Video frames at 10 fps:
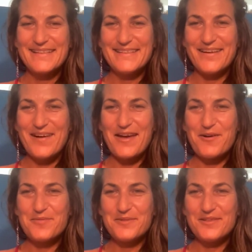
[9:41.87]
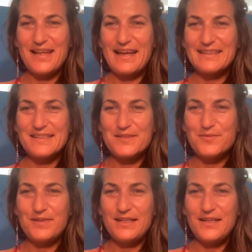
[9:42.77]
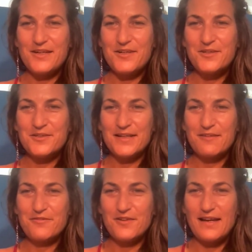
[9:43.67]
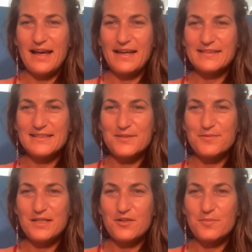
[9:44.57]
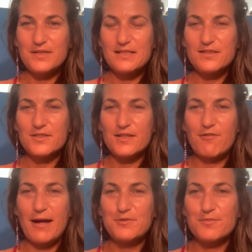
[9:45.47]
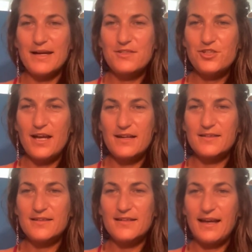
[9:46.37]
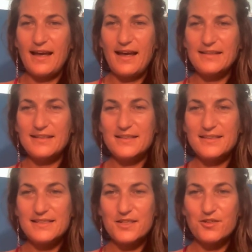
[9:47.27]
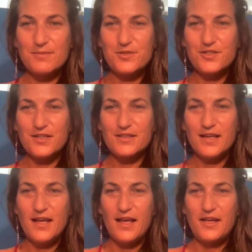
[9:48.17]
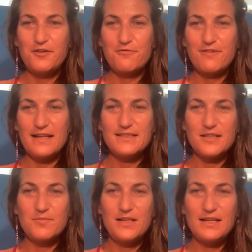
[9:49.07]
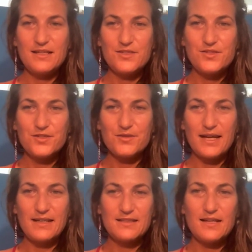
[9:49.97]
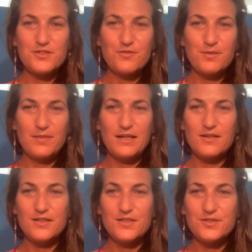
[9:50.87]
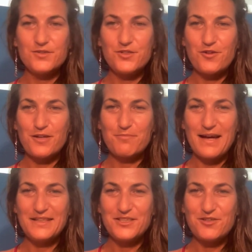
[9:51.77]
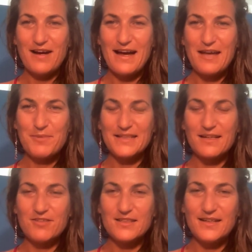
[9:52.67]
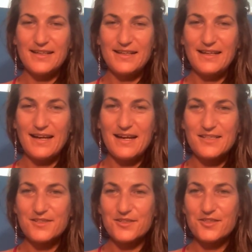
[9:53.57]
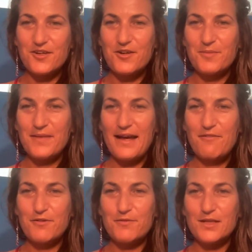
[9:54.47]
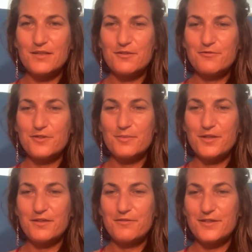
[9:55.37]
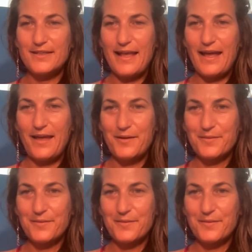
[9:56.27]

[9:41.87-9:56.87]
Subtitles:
So I hope you like this video. If you like this video, please subscribe to my channel, and in the description you find some links to get in touch with me or to join my tribe at avatarhealingarts.com. Have a wonderful, beautiful day.